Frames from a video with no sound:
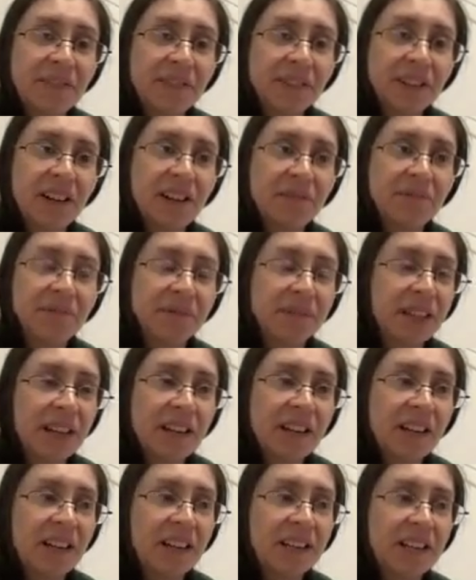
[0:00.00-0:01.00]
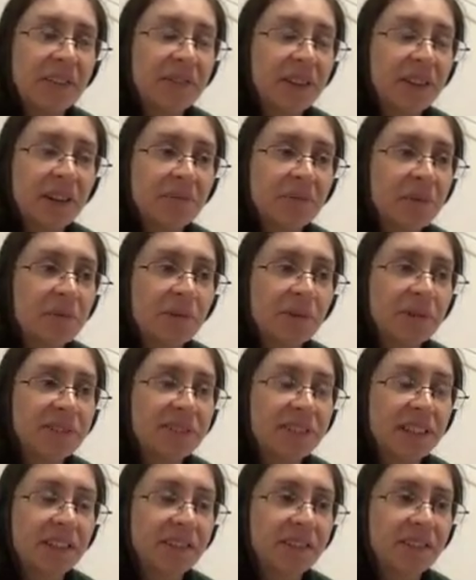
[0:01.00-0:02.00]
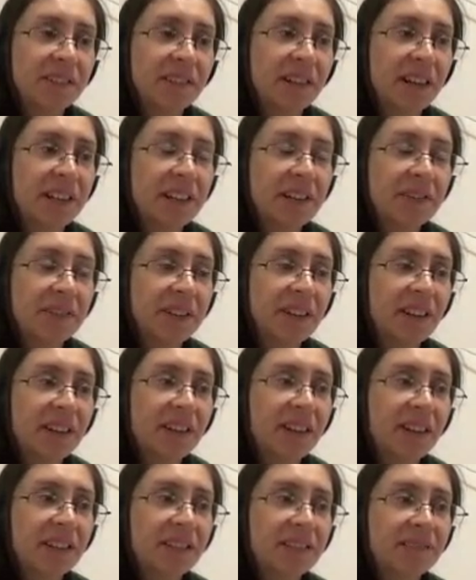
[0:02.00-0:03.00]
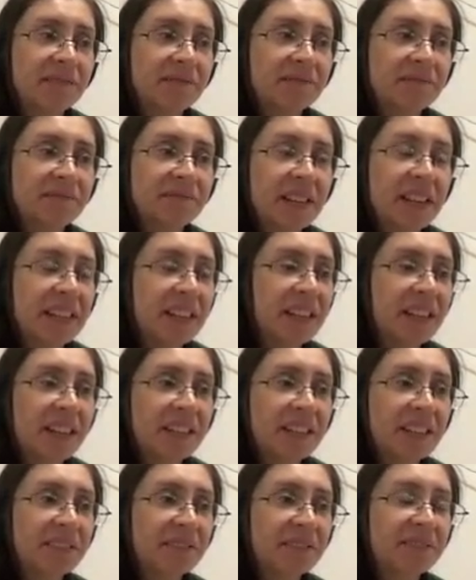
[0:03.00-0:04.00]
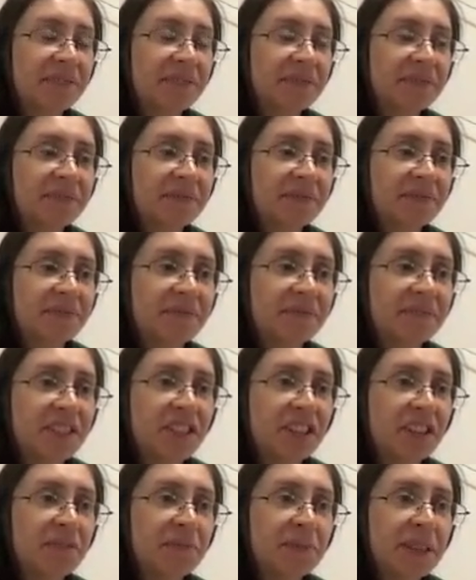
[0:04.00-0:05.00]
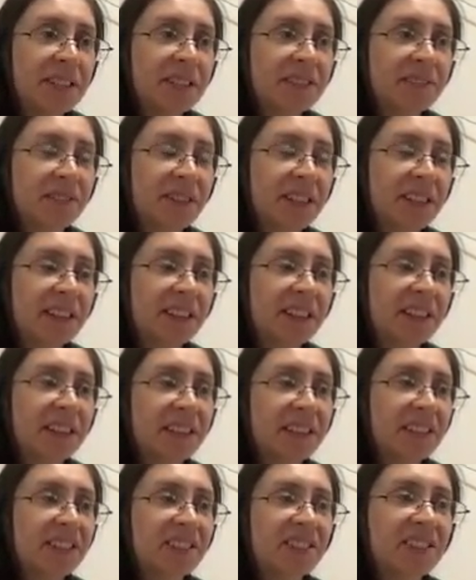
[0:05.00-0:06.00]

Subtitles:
I never got rewards either. I never got any kind of achievements or anything.